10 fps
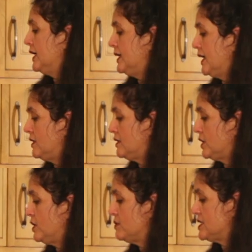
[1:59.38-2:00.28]
Now that the
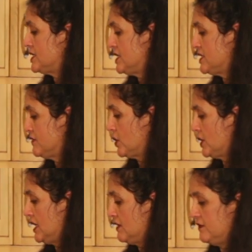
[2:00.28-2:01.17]
cumin seeds have gone a
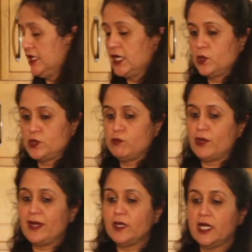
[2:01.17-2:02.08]
lovely golden
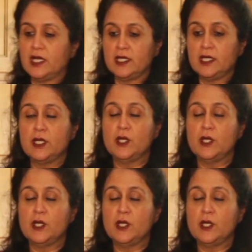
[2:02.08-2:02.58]
brown colour,